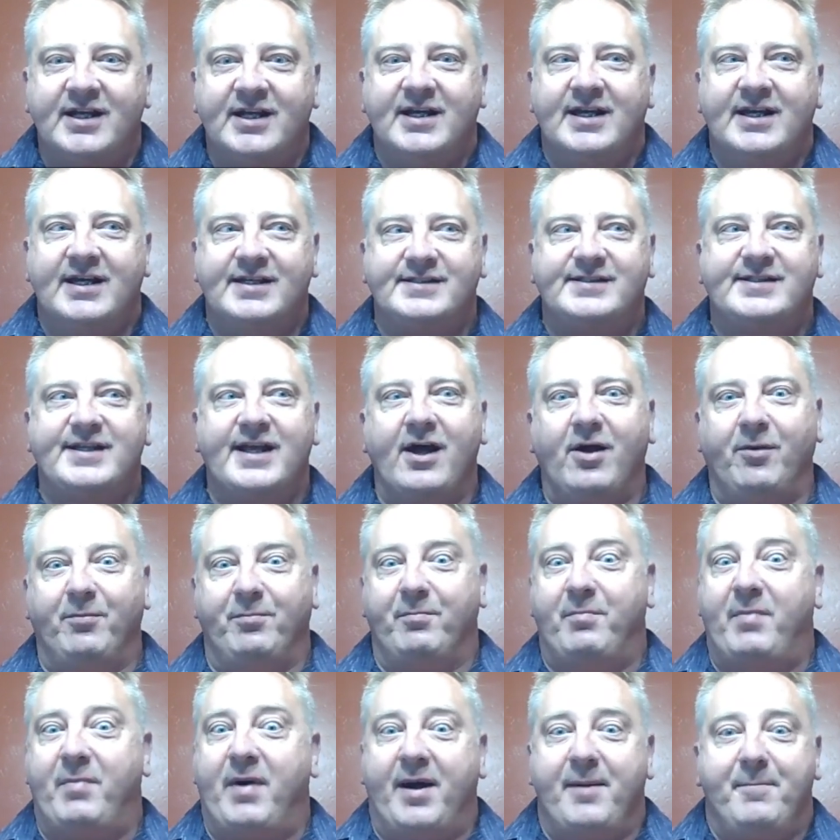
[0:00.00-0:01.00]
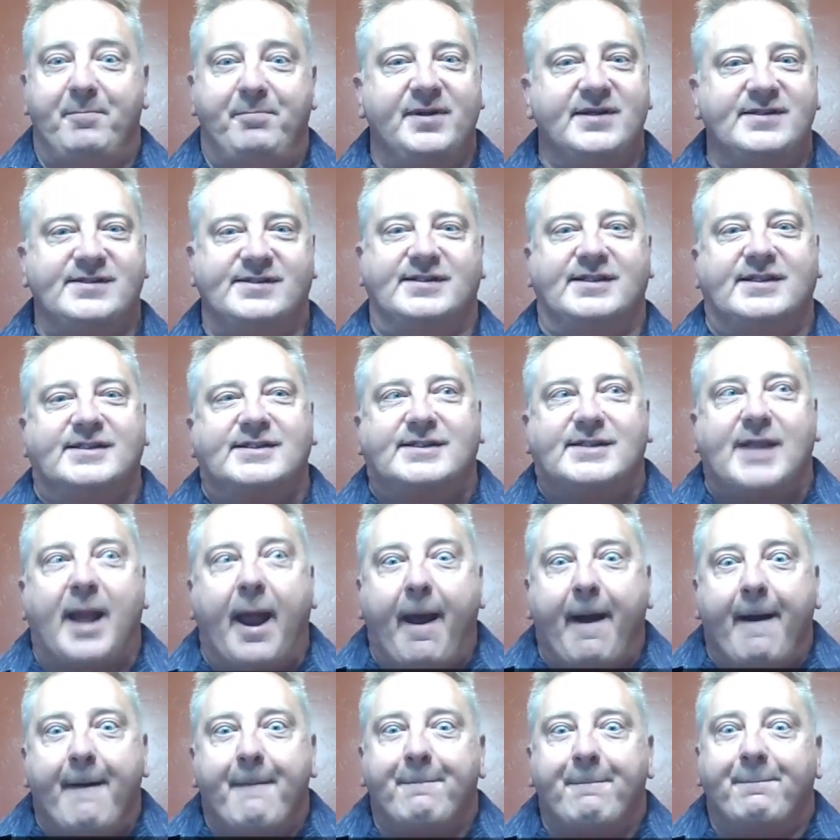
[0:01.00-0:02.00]
has helped my business
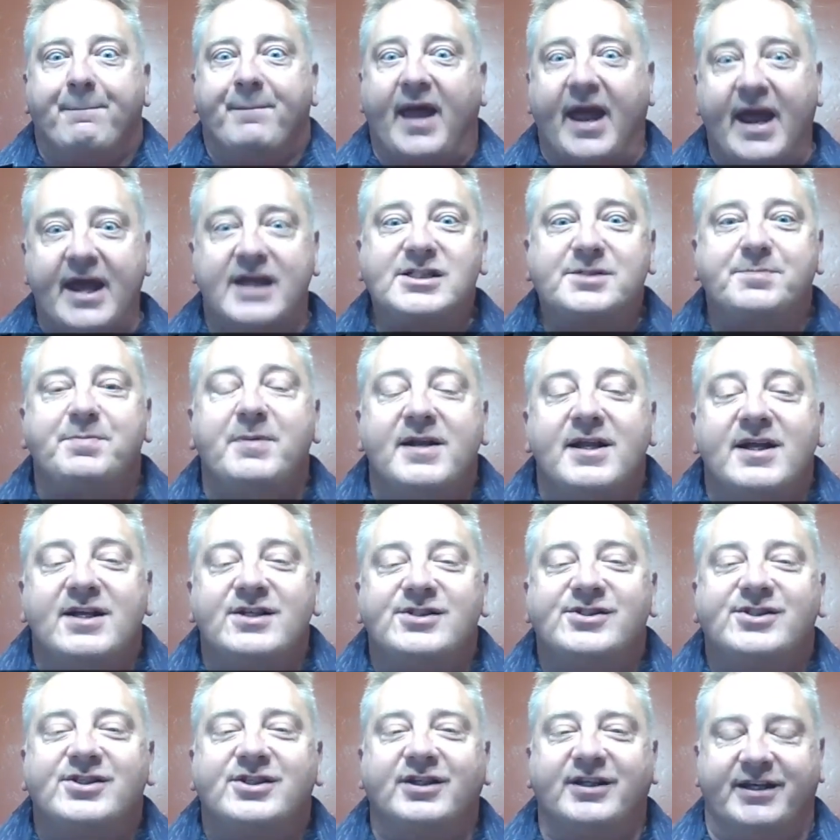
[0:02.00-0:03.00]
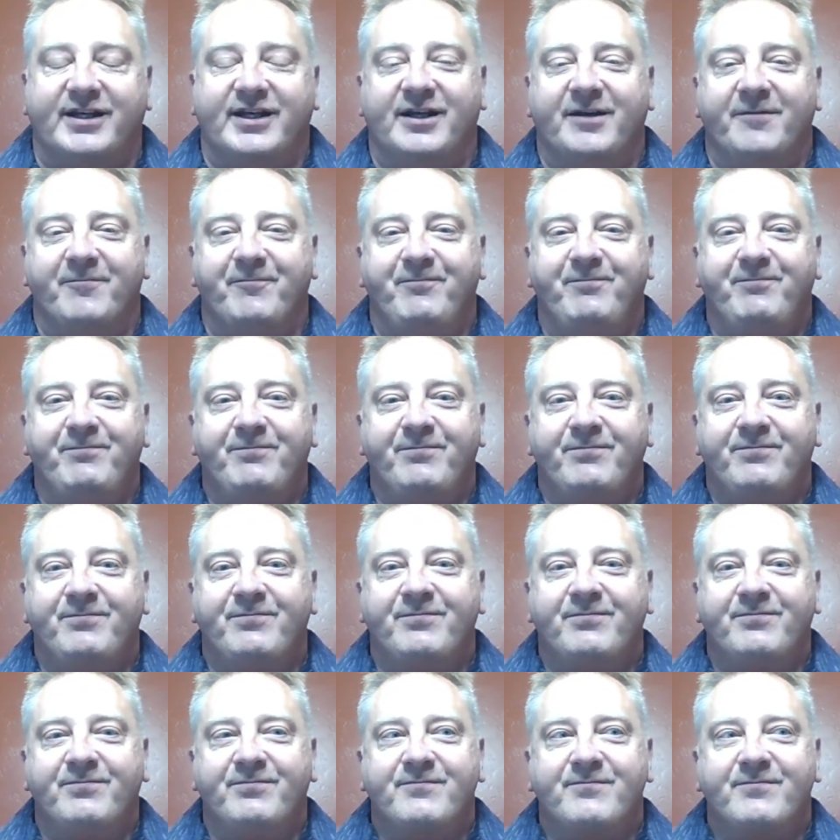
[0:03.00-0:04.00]
exponentially.
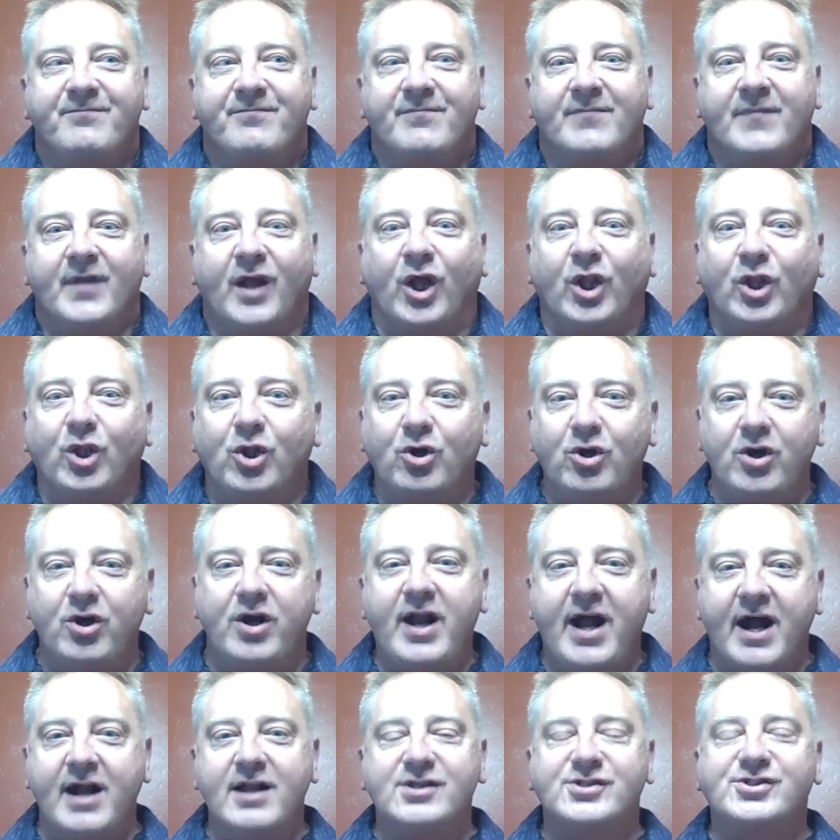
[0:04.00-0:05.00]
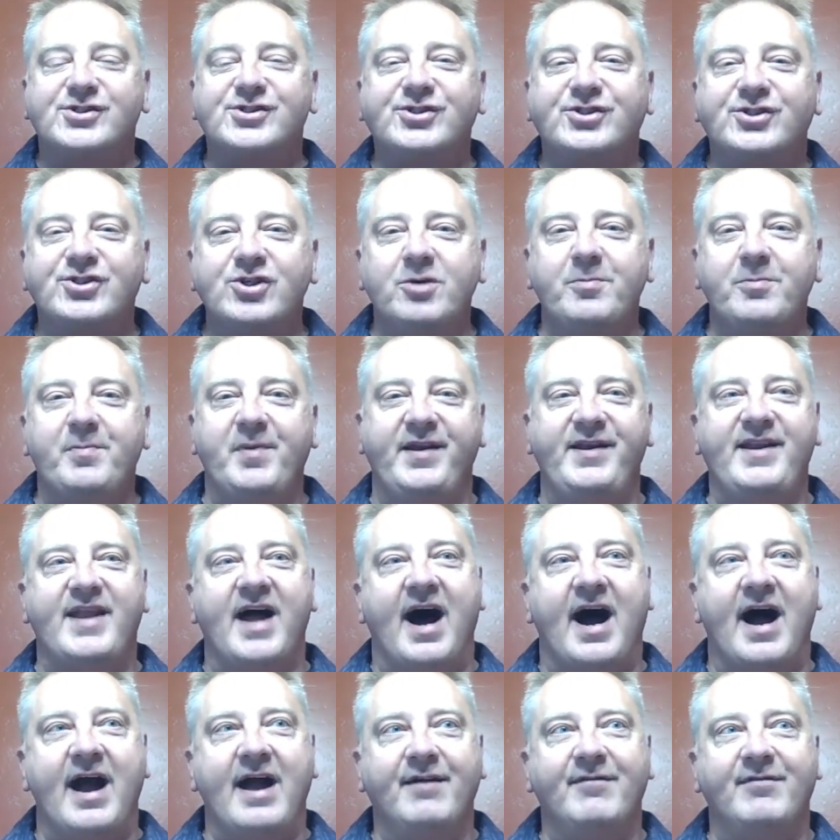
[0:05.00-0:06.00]
Learn how to scuba
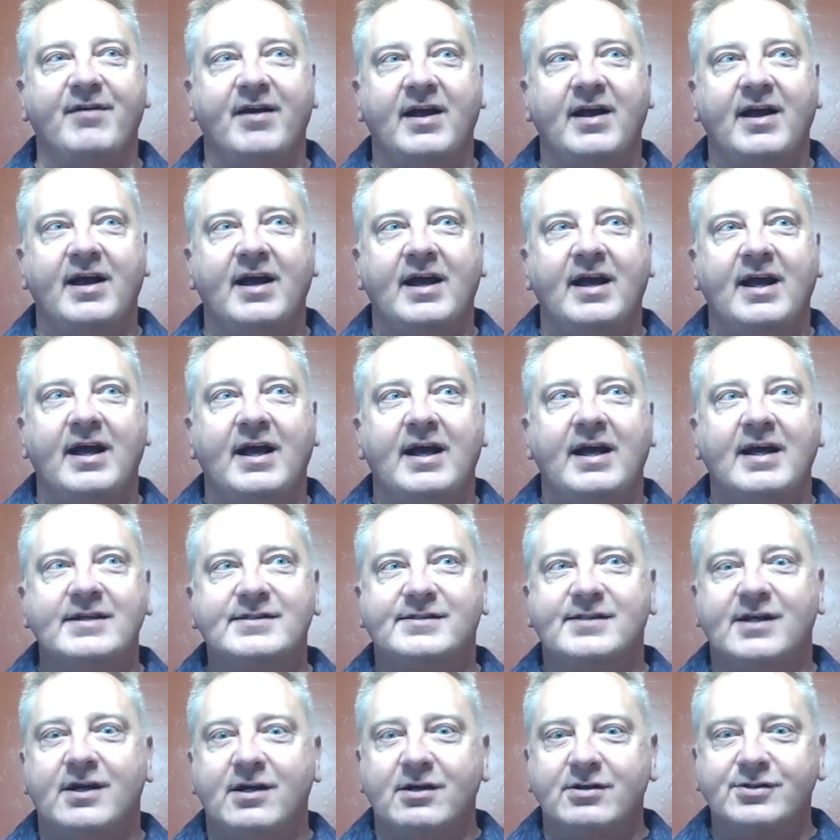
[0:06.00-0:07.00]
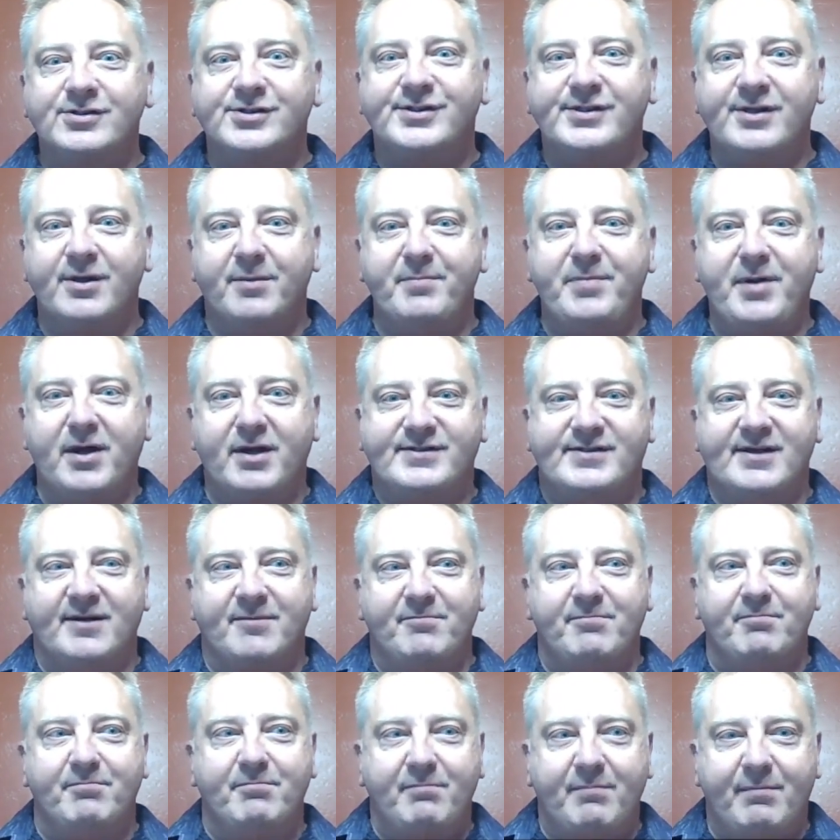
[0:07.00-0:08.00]
dive has also
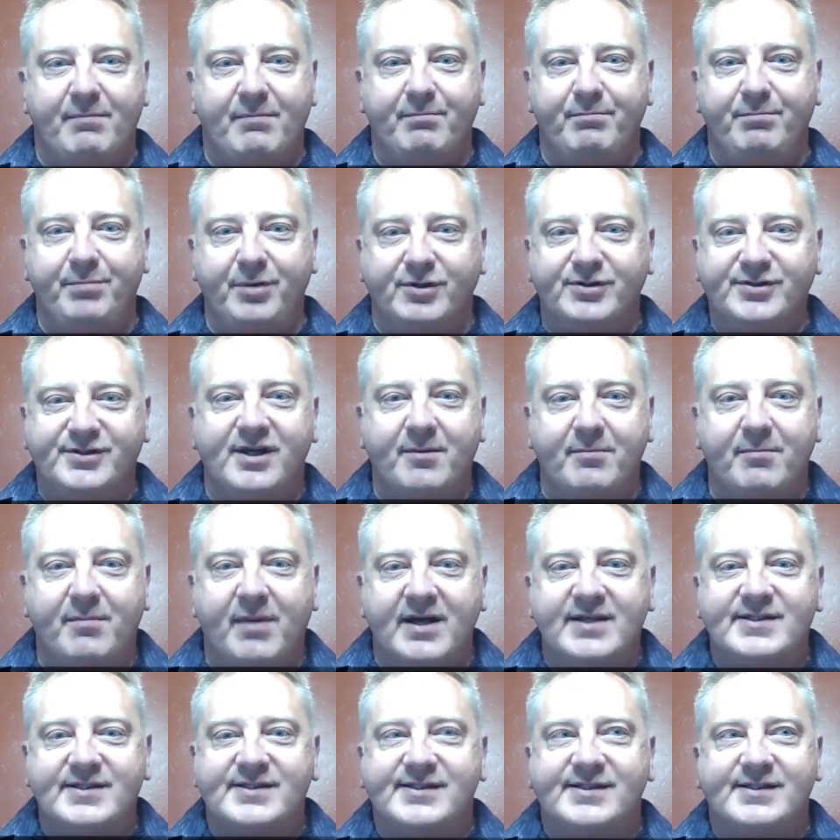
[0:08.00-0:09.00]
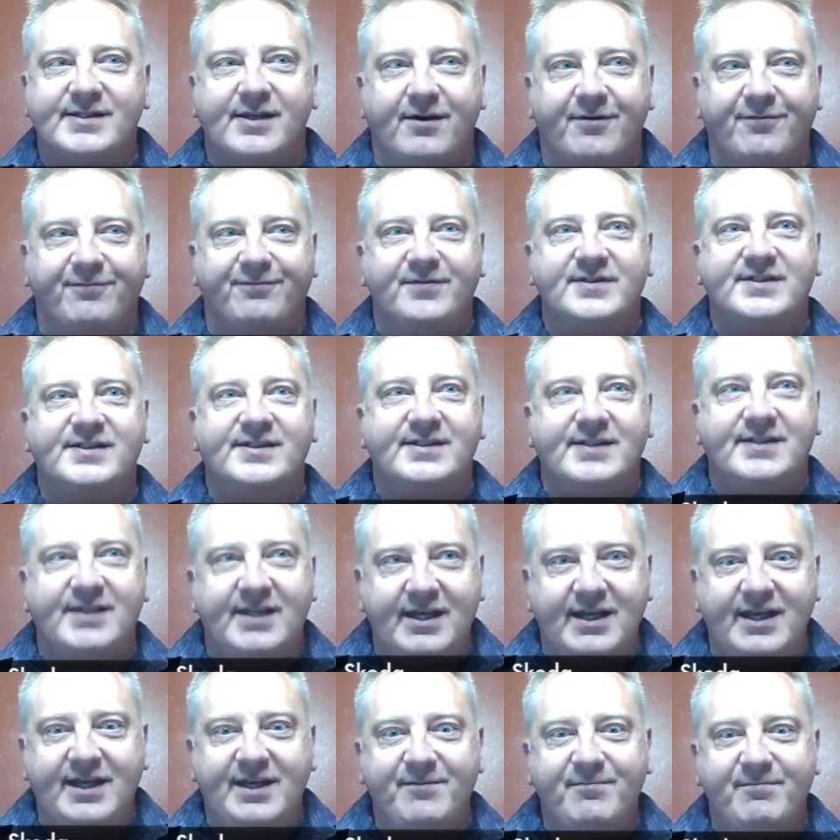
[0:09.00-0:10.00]
built up my
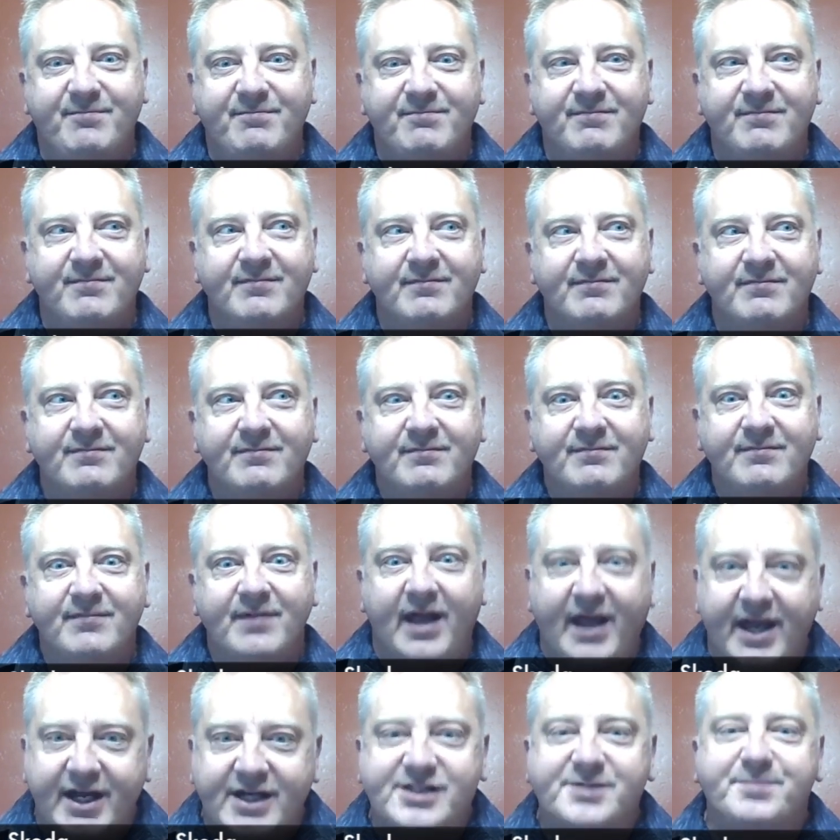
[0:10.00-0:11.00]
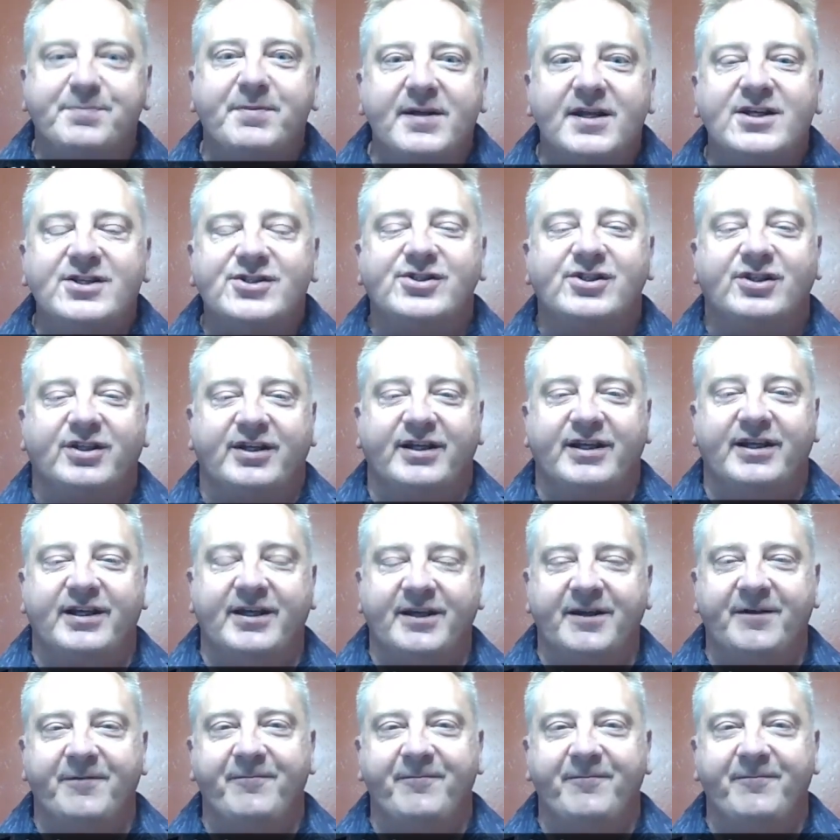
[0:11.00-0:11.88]
self-esteem exponentially.